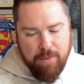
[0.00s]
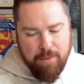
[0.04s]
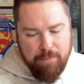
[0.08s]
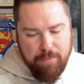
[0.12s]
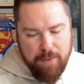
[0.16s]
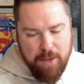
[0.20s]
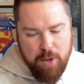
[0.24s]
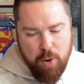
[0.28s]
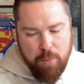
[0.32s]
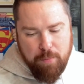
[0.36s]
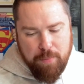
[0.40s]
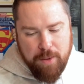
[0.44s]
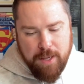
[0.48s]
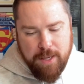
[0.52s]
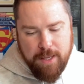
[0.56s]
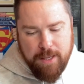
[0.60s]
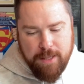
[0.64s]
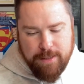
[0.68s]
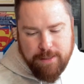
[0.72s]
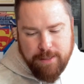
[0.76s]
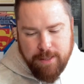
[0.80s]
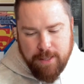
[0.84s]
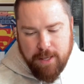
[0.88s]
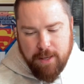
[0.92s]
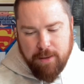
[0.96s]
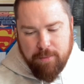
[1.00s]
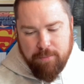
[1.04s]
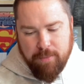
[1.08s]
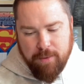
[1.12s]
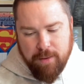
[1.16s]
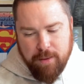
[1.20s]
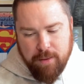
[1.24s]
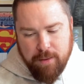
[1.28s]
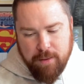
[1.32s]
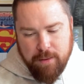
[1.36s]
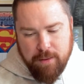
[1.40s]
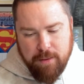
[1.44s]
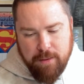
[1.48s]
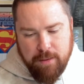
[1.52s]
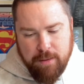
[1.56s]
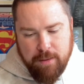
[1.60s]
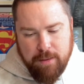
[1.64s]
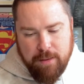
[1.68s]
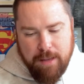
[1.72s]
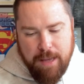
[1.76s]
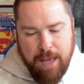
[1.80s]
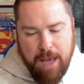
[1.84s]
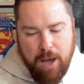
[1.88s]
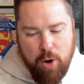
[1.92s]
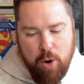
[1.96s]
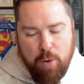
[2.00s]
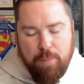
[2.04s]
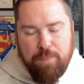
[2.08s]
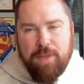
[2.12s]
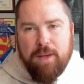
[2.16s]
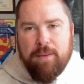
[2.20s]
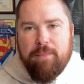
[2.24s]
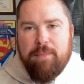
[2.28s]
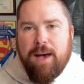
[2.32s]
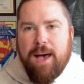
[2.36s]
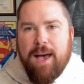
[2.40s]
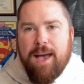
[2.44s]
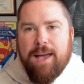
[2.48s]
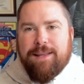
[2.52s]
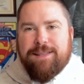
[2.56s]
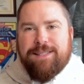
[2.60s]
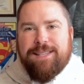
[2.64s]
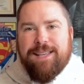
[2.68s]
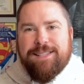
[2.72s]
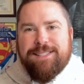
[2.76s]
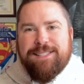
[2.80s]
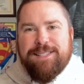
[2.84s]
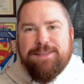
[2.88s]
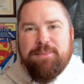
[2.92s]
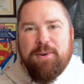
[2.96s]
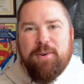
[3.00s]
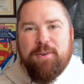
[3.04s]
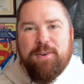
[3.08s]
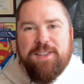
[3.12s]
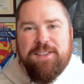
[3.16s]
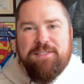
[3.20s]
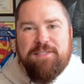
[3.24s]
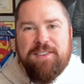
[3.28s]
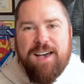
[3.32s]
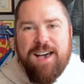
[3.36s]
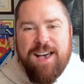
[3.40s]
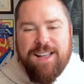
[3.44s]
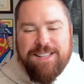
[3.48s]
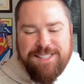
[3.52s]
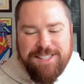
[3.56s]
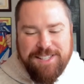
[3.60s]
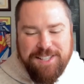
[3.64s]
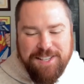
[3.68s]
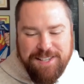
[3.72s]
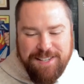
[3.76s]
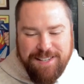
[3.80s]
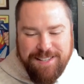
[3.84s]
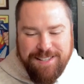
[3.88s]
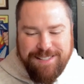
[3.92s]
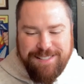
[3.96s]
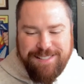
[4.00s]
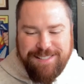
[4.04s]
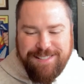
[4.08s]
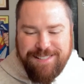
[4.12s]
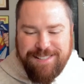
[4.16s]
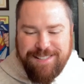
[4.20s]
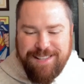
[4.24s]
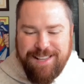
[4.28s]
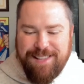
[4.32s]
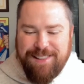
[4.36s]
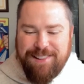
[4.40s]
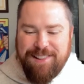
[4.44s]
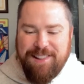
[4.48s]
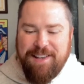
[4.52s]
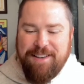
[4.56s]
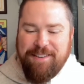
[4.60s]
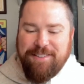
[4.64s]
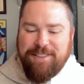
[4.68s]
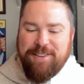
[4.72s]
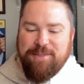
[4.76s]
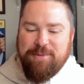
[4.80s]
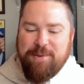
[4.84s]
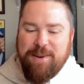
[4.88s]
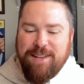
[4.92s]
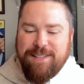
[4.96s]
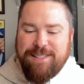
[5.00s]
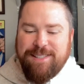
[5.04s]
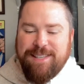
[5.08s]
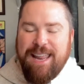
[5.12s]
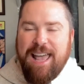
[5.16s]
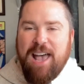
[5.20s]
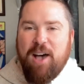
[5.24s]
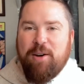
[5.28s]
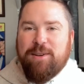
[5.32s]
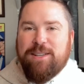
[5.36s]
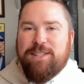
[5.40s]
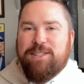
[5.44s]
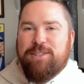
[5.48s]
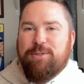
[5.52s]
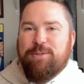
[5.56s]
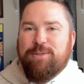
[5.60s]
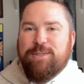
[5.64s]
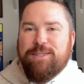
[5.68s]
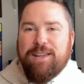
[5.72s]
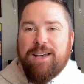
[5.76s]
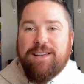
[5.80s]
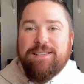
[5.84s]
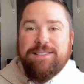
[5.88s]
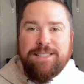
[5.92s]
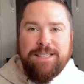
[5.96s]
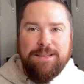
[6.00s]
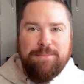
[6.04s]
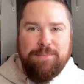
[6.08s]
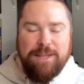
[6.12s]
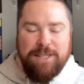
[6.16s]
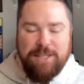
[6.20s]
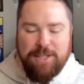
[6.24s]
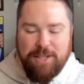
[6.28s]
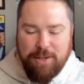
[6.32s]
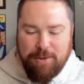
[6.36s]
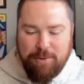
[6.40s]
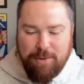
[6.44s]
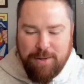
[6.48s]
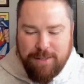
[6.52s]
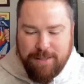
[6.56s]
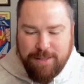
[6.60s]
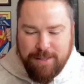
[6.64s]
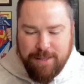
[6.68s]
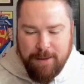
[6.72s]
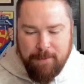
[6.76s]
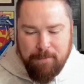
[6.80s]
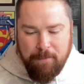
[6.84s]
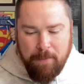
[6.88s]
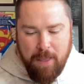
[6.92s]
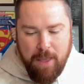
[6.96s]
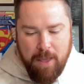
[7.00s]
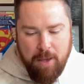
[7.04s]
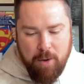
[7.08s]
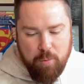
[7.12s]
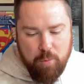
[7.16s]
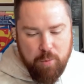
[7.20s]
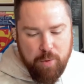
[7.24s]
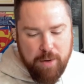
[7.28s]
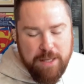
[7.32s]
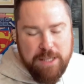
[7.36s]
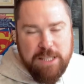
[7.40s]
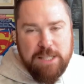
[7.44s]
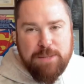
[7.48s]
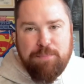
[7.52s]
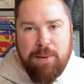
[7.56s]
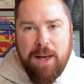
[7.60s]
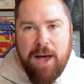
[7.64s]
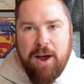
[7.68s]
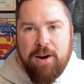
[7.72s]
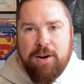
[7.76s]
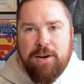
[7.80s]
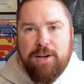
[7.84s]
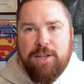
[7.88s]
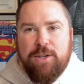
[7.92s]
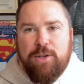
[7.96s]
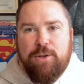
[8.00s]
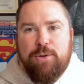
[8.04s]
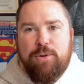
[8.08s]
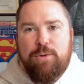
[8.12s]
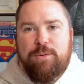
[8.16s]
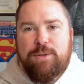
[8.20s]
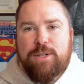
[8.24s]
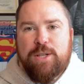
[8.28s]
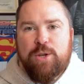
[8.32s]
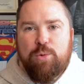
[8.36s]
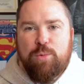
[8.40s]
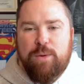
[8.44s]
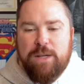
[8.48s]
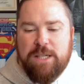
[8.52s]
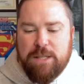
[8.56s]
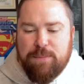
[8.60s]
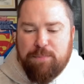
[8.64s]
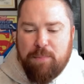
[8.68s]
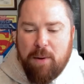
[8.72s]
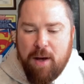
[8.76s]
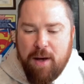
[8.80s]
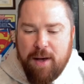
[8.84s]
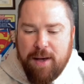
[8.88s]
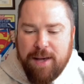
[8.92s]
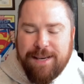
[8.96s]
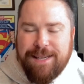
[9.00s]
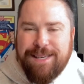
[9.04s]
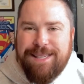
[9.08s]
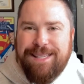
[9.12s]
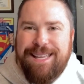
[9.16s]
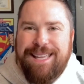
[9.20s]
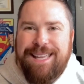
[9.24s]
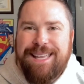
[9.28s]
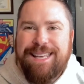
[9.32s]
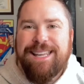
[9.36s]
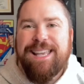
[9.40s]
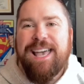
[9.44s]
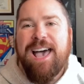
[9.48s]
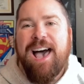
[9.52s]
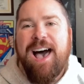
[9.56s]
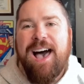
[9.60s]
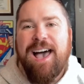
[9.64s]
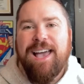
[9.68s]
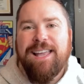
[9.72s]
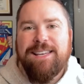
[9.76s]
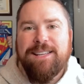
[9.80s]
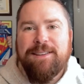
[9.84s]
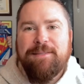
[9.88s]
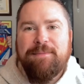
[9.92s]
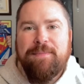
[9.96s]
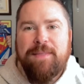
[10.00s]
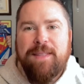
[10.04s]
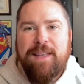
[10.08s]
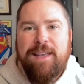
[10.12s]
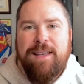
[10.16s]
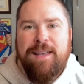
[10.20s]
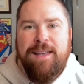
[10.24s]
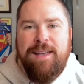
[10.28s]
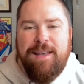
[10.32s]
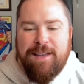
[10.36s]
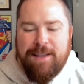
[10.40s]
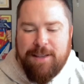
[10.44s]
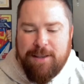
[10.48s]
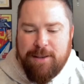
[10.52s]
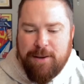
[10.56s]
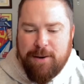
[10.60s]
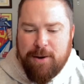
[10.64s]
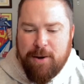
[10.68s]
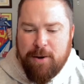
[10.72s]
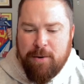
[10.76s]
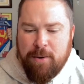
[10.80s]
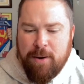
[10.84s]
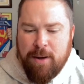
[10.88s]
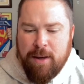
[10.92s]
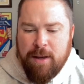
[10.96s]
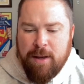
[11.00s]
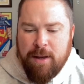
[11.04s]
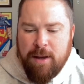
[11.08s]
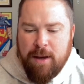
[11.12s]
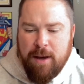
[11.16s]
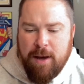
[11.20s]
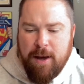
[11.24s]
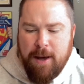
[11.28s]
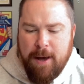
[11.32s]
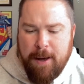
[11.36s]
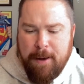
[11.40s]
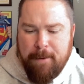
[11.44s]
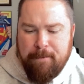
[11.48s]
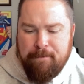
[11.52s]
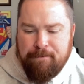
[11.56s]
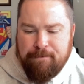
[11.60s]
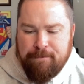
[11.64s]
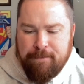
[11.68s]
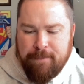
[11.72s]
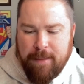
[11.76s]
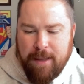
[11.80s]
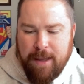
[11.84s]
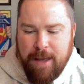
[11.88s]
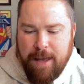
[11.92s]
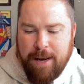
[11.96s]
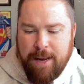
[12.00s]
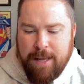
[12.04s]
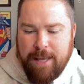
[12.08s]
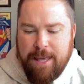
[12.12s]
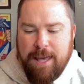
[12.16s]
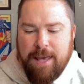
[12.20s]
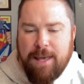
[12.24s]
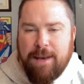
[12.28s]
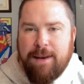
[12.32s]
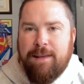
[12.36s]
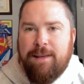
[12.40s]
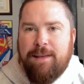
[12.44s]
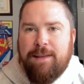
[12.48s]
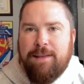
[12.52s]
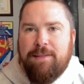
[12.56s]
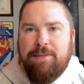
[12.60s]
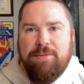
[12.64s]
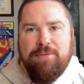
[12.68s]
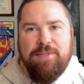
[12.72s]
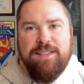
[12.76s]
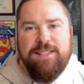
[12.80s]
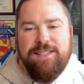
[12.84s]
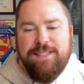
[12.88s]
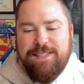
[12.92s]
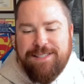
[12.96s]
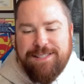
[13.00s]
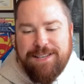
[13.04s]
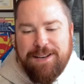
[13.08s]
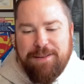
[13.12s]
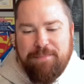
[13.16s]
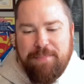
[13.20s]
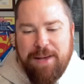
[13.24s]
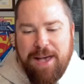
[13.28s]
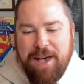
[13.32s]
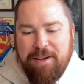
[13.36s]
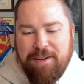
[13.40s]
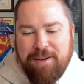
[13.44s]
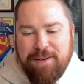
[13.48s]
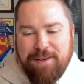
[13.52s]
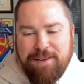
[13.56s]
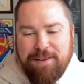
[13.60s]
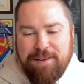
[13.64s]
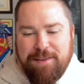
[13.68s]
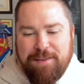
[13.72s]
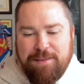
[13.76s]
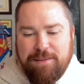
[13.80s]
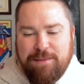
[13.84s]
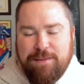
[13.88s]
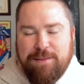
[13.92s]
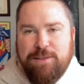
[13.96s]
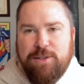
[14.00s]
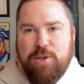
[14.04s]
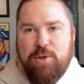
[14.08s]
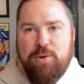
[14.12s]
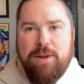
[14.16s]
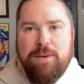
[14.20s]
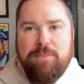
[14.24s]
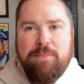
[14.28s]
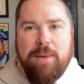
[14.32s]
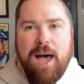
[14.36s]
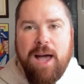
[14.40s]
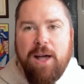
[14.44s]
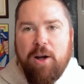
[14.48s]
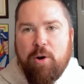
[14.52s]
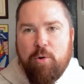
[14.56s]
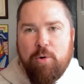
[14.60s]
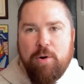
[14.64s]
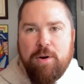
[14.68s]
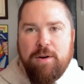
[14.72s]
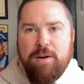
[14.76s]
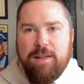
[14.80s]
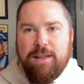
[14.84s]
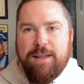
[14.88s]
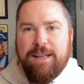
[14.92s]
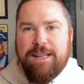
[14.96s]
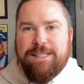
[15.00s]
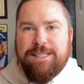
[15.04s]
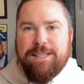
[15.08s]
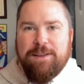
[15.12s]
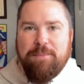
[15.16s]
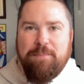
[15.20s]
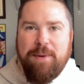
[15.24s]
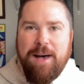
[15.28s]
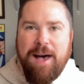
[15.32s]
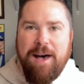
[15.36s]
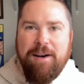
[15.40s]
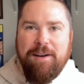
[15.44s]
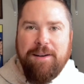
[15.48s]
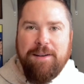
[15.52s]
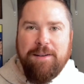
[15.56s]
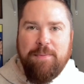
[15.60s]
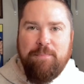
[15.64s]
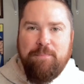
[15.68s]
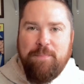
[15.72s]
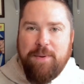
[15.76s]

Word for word: Be obedient to Him. I hope that my testimony of God's goodness and love to us and how He's used us to be generous would inspire you to respond in kind. You know? Um, and again, this isn't about tooting my horn. It's about,